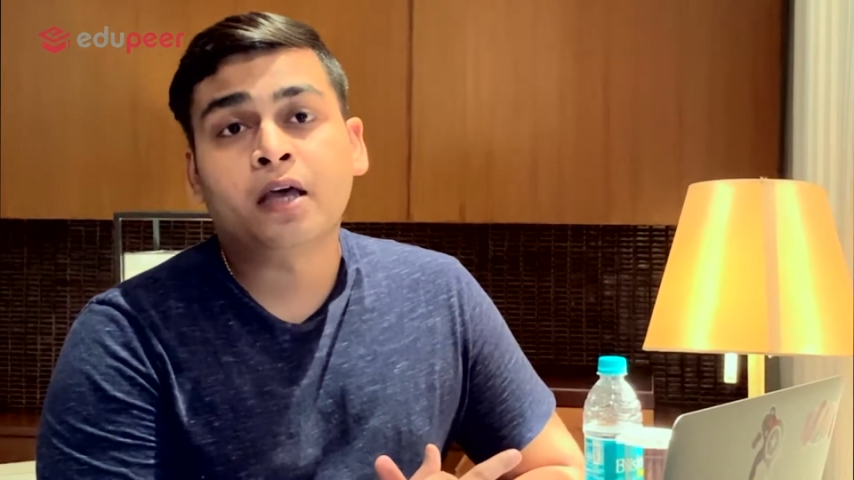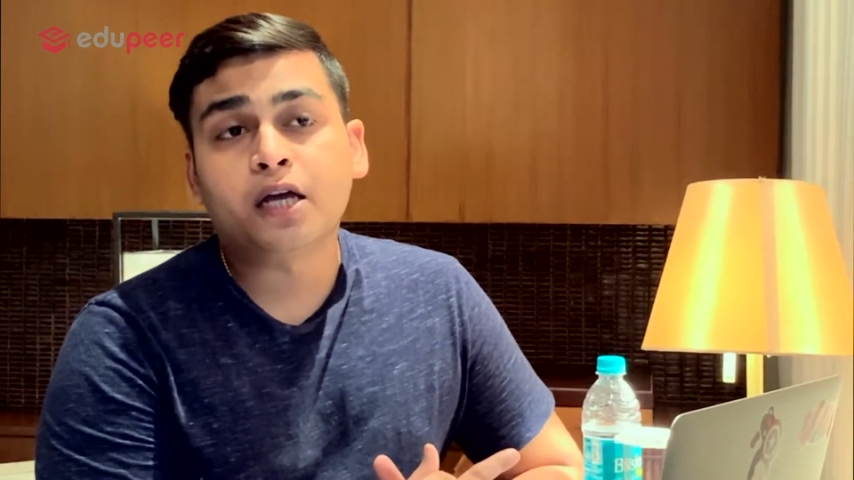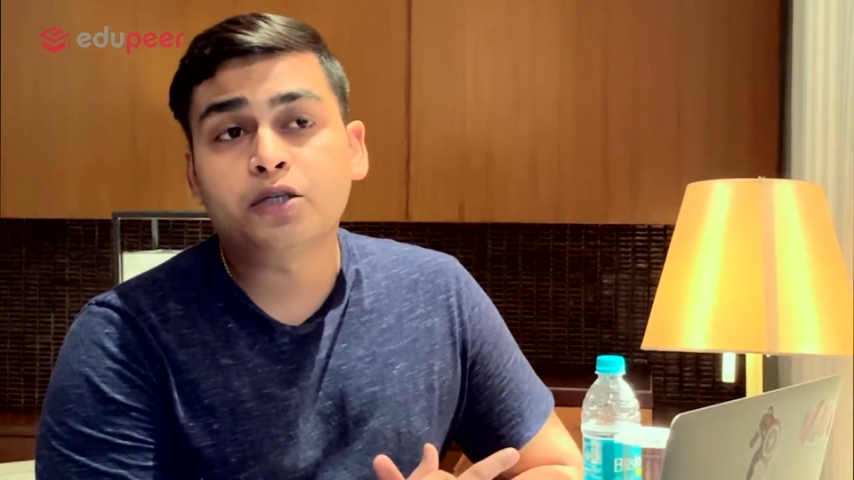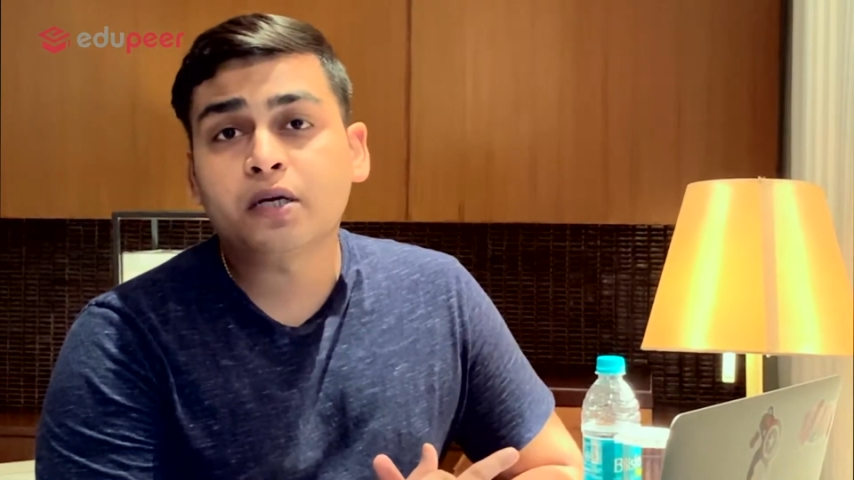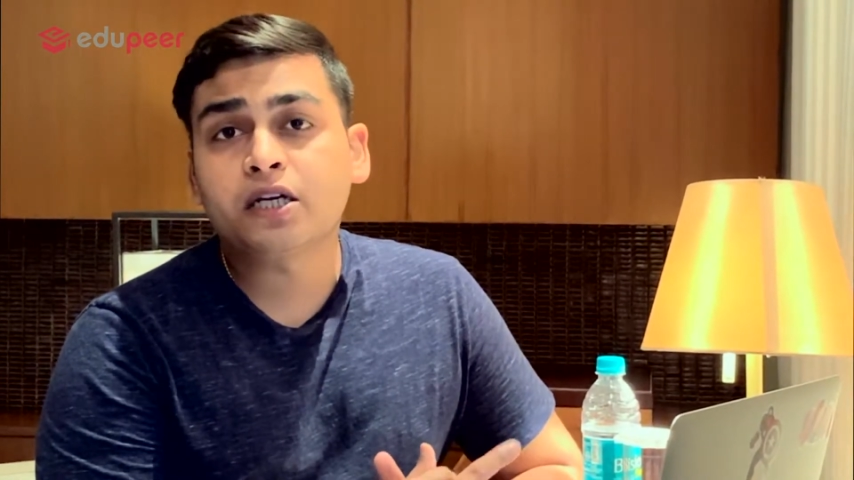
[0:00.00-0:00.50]

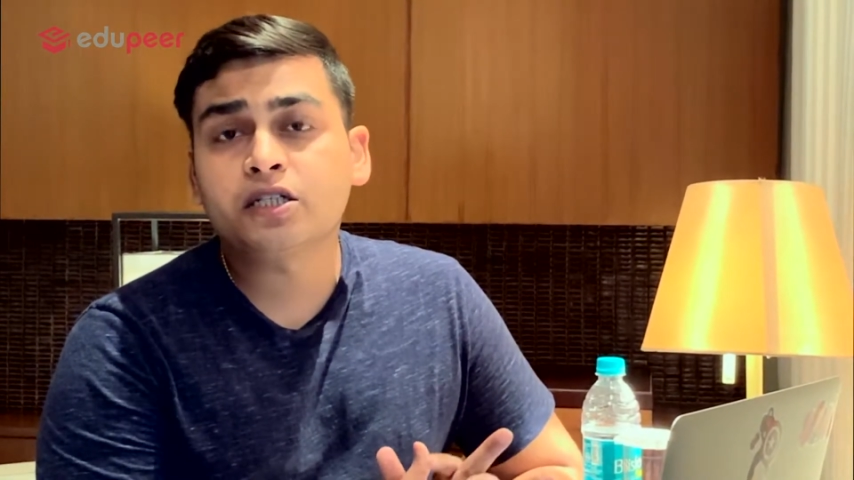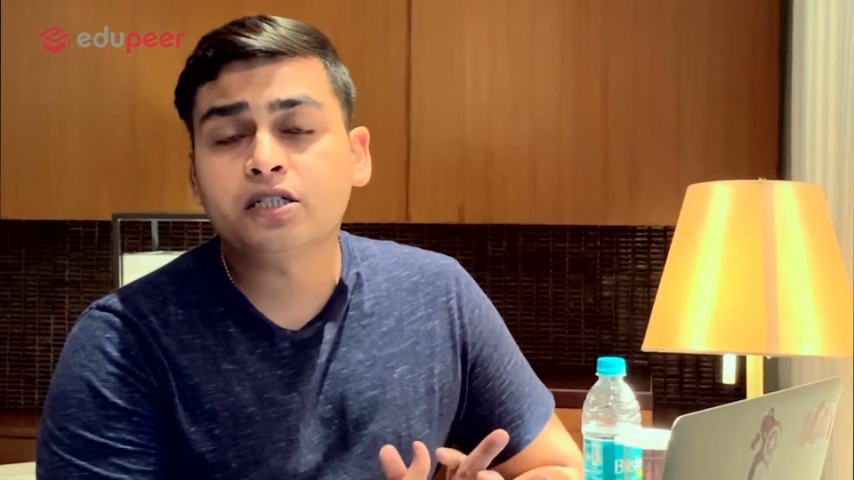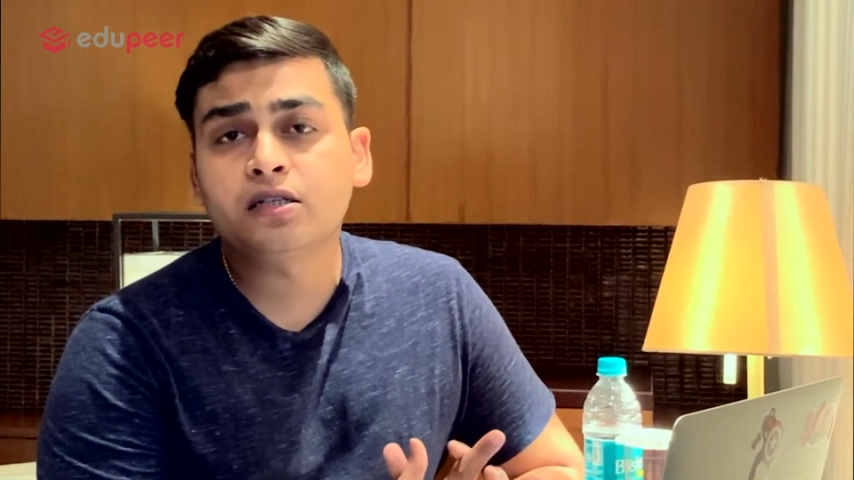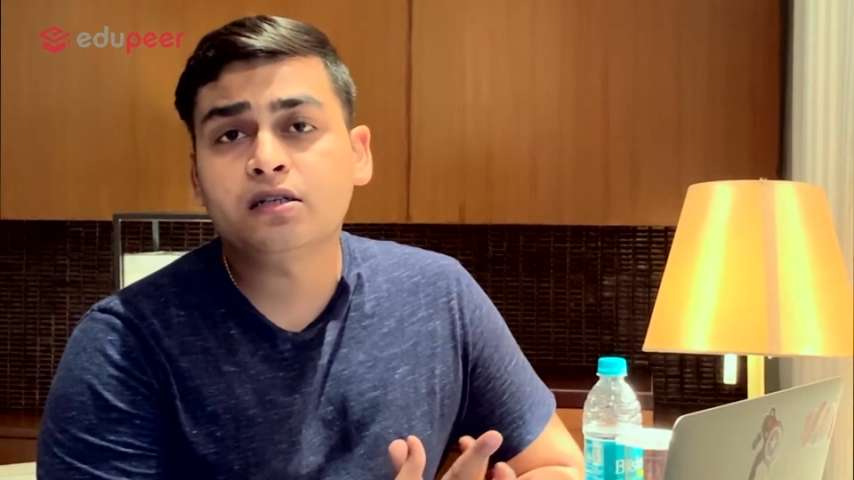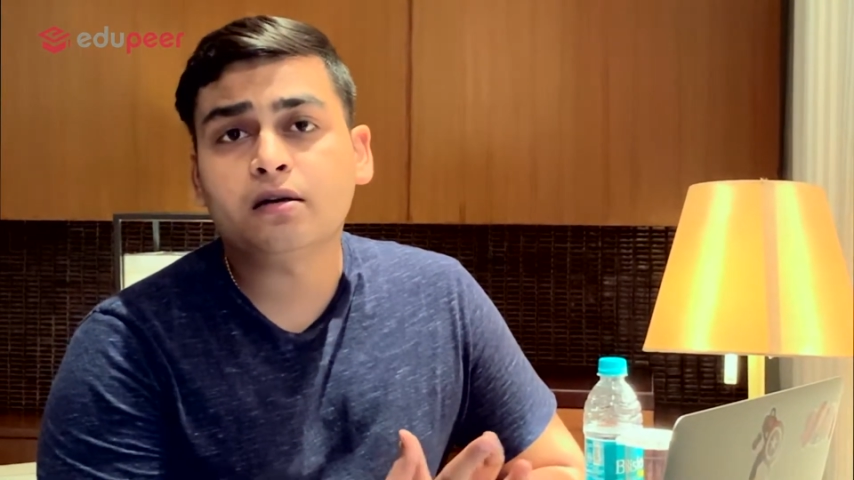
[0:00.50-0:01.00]

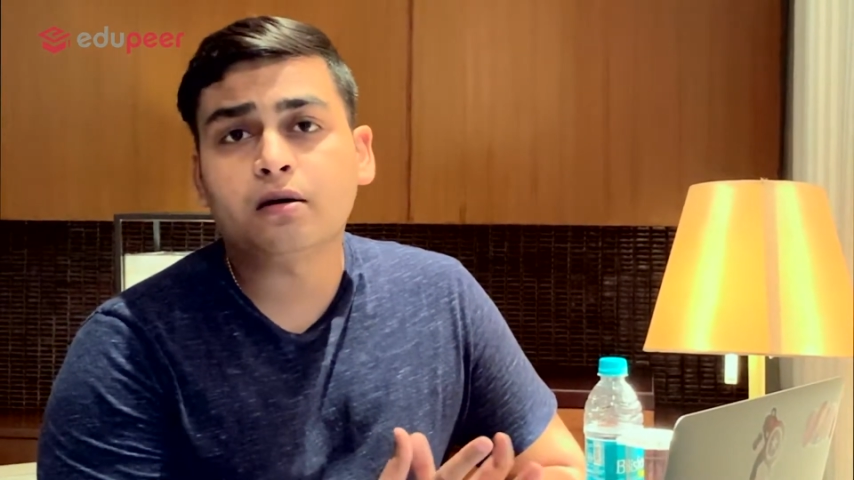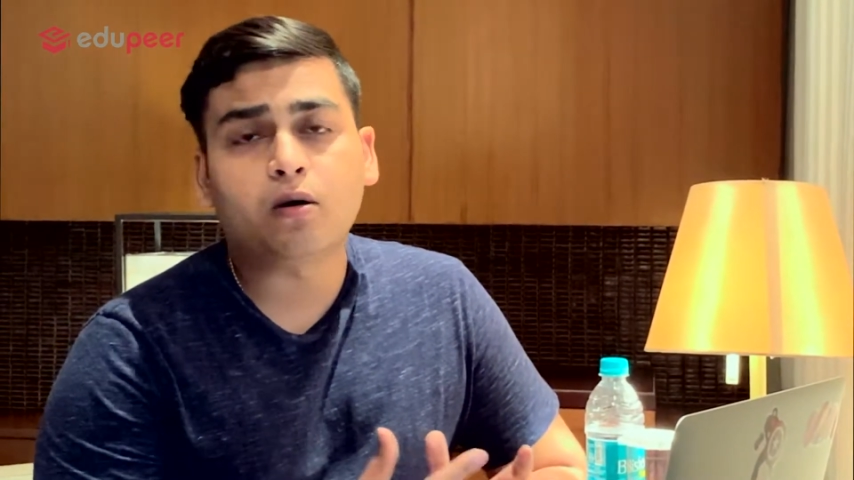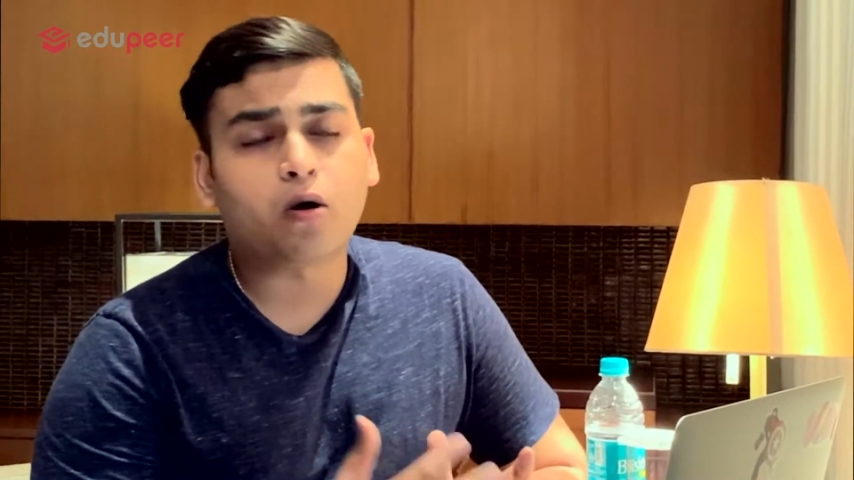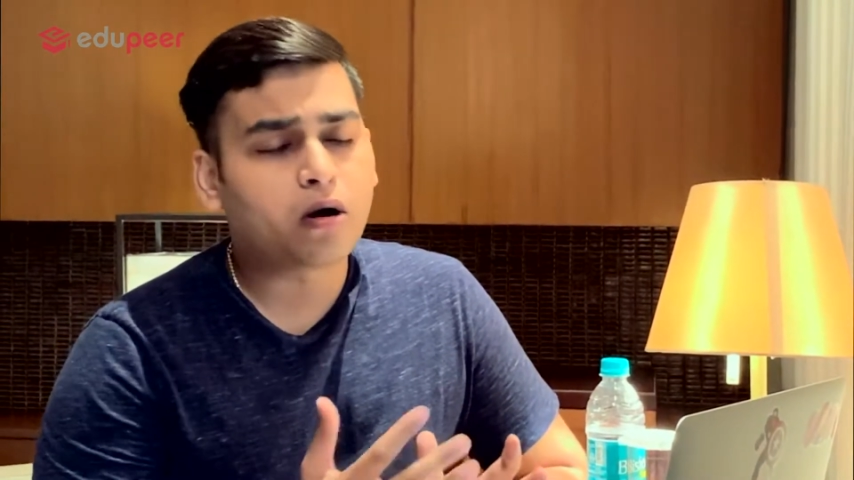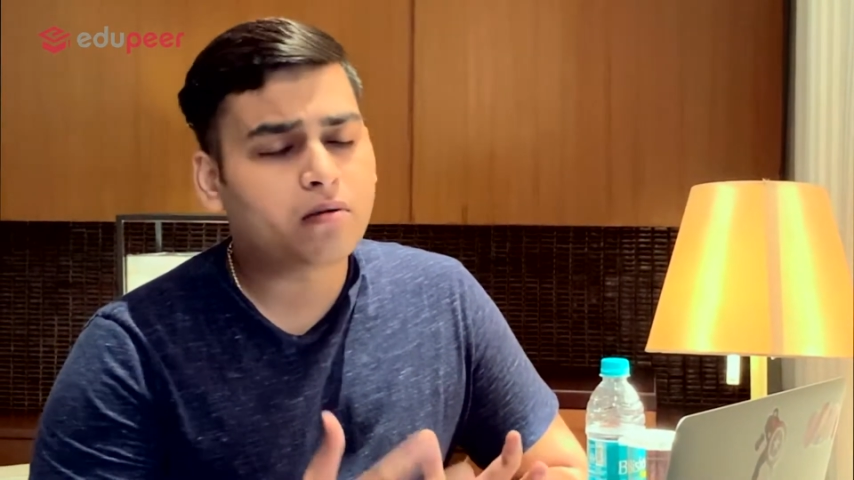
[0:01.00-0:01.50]
education
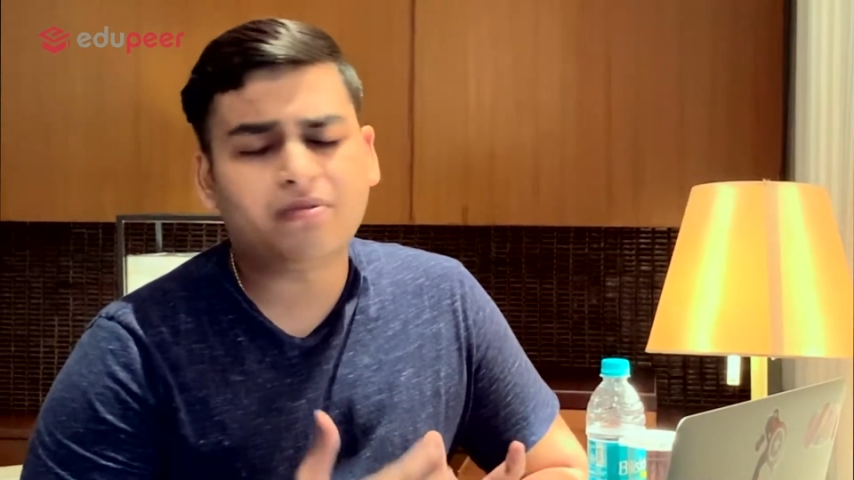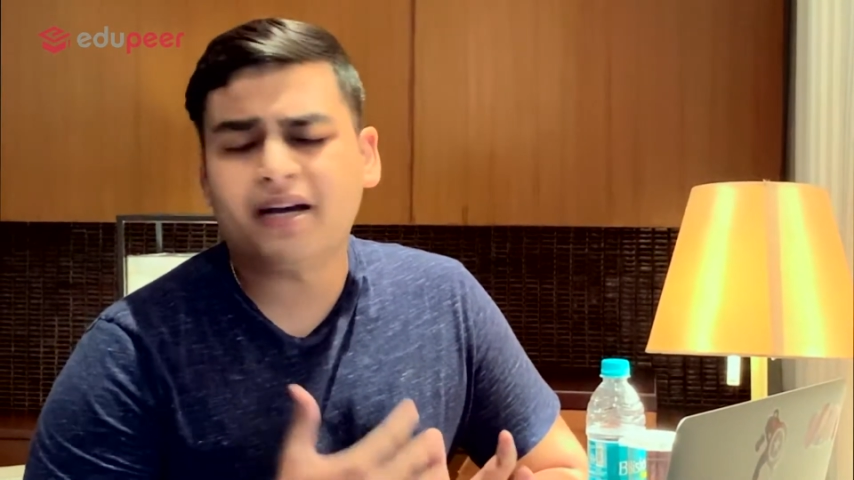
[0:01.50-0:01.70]
or